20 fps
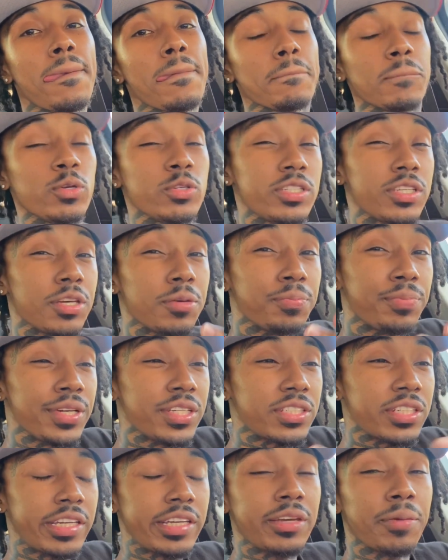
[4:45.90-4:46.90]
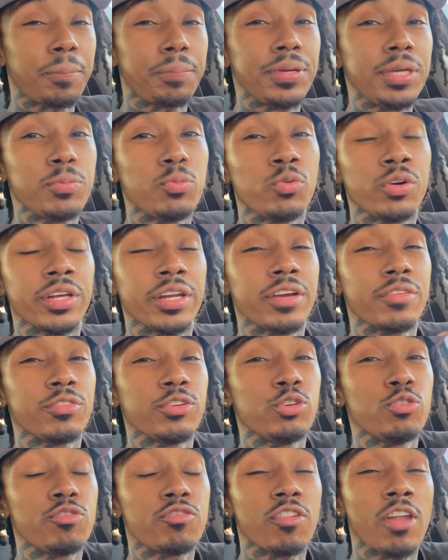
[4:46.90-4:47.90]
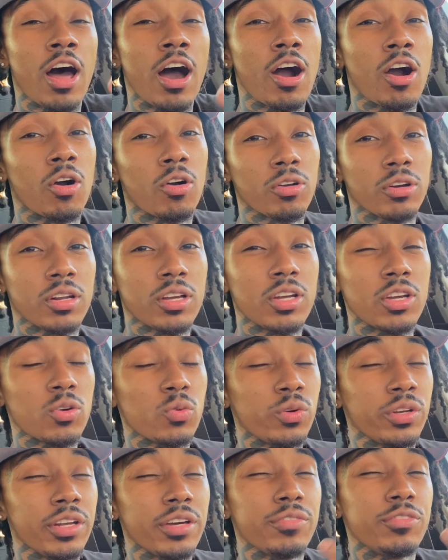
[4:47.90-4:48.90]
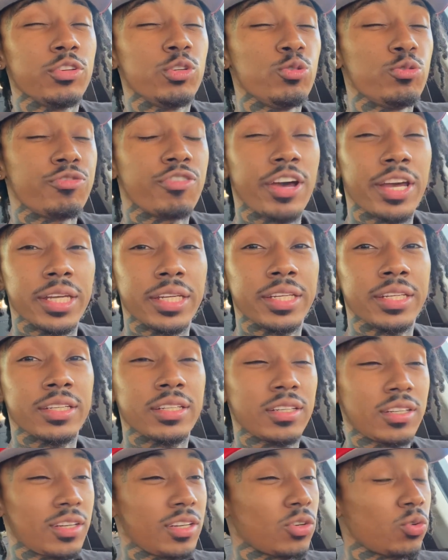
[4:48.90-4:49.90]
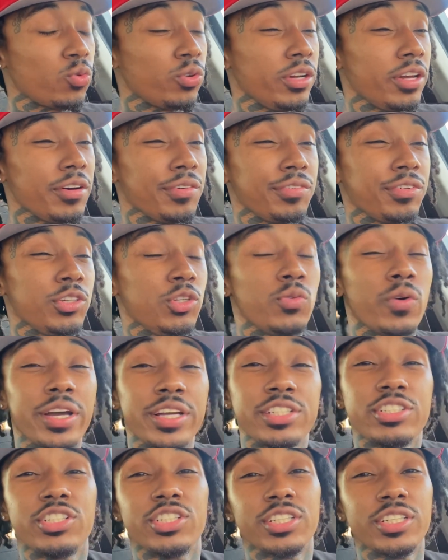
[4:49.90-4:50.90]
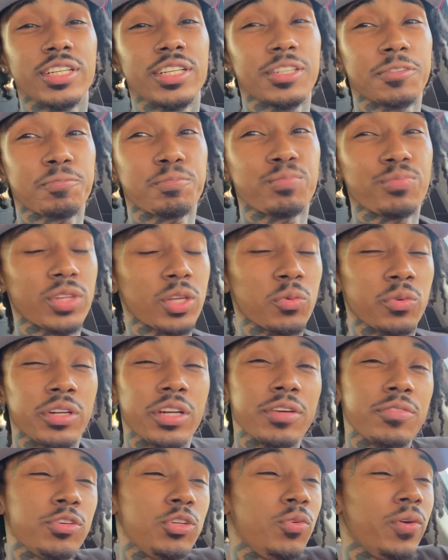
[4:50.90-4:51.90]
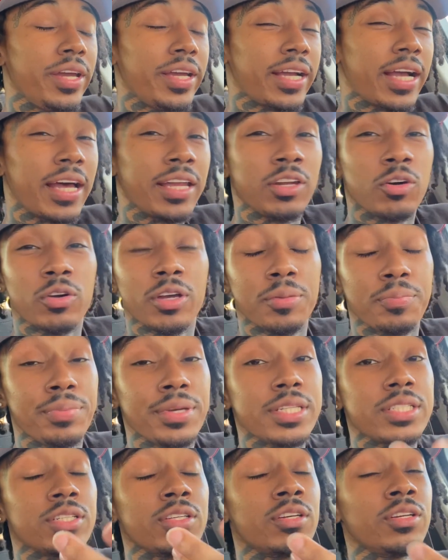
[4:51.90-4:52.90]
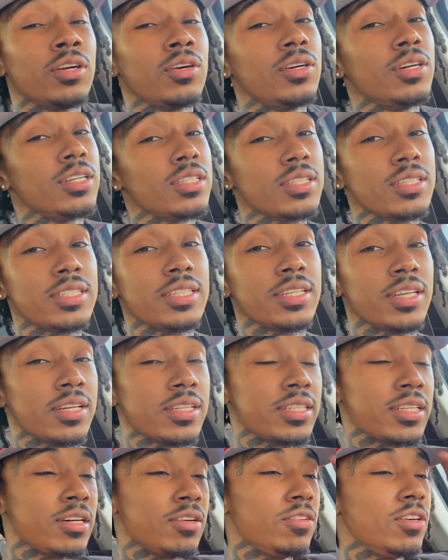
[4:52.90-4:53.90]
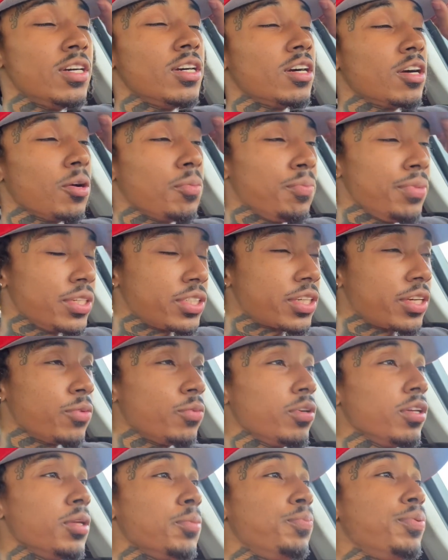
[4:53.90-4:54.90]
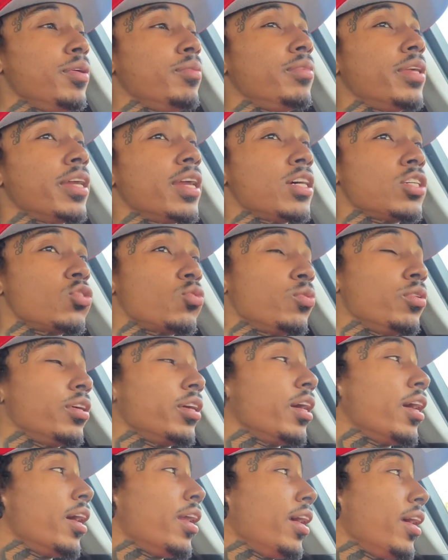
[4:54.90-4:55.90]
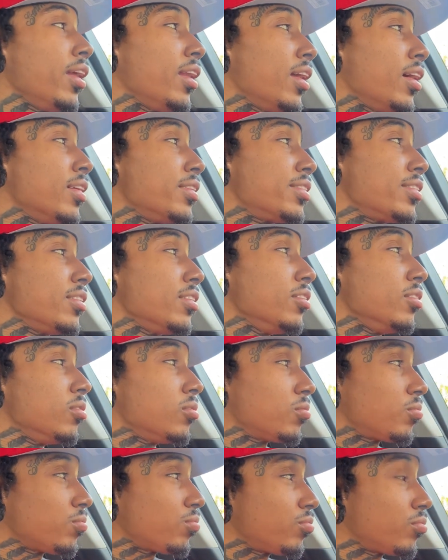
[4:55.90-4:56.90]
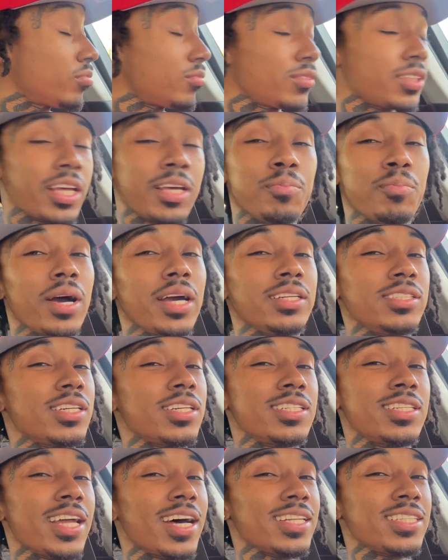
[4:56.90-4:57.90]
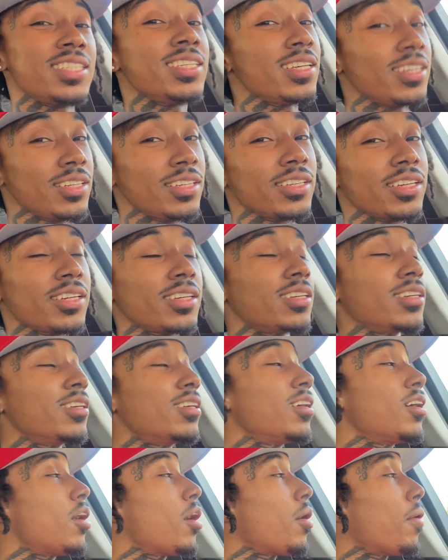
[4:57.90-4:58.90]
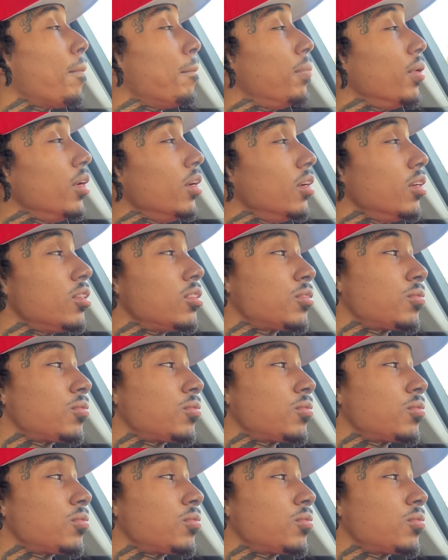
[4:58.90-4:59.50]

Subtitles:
You see, a bitch can peep whenever you flaw, whenever you faking, whenever you ain't shit, whenever you ain't got no ambition or no hustle to yourself. A bitch can really peep that. I swear to God, I ain't lying to you. They might just not tell you that. But